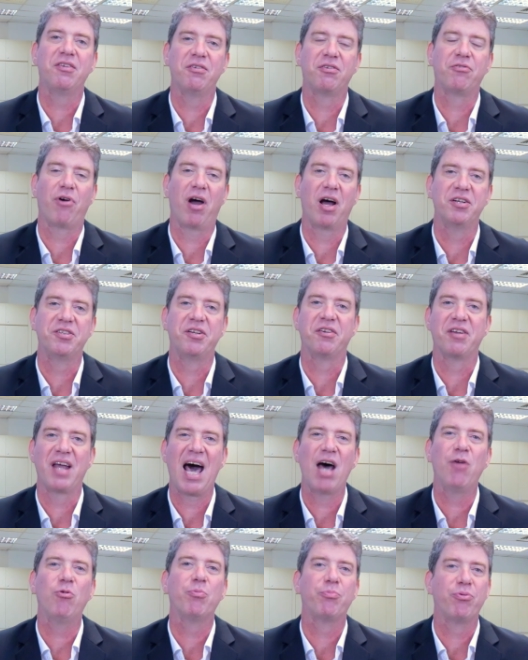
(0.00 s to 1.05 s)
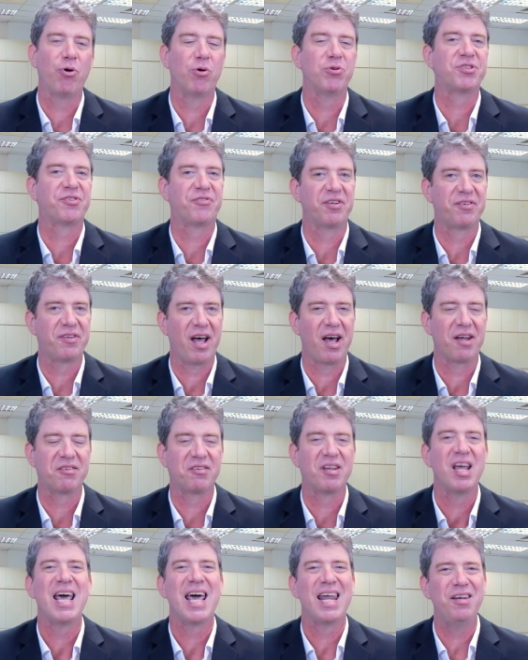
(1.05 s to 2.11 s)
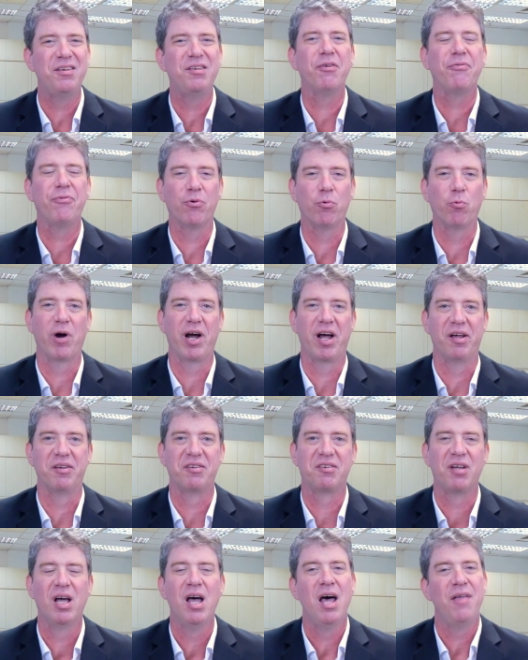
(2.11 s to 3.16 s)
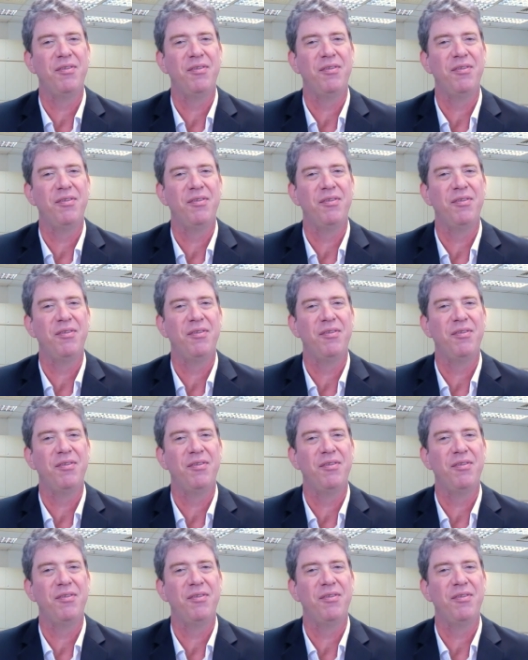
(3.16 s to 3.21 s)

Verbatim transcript: and strategies and how to approach the test in different ways.